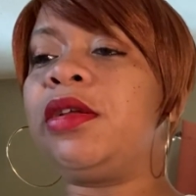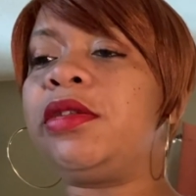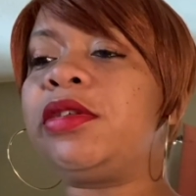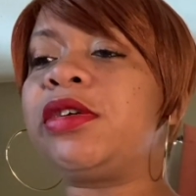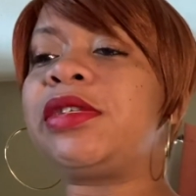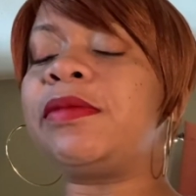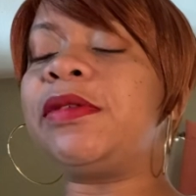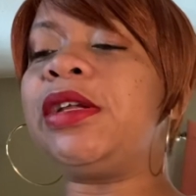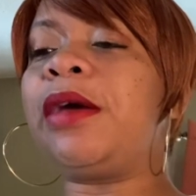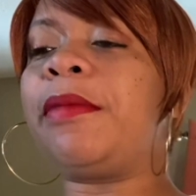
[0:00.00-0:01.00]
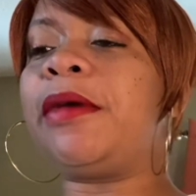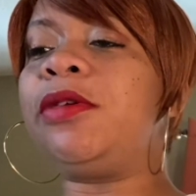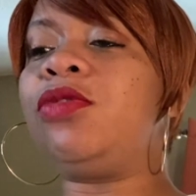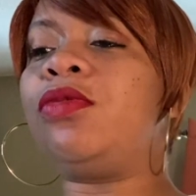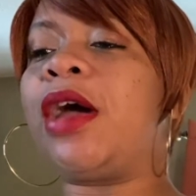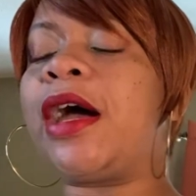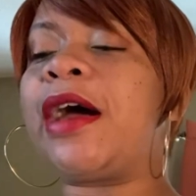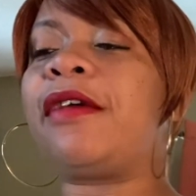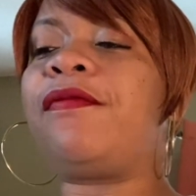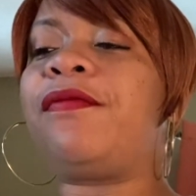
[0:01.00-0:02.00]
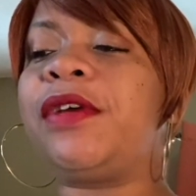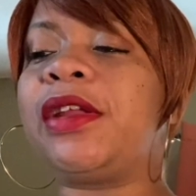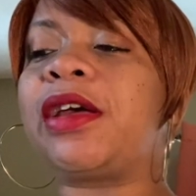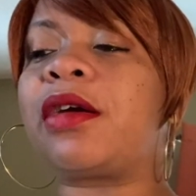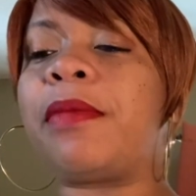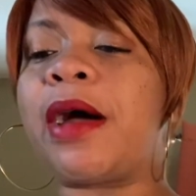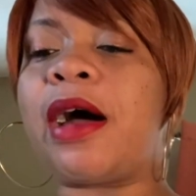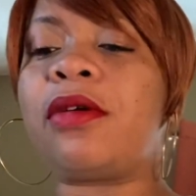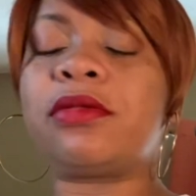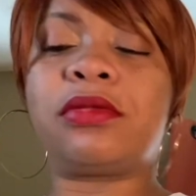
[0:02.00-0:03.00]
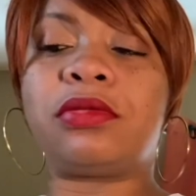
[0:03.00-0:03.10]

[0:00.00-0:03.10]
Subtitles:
There's something that maybe you had a feeling about.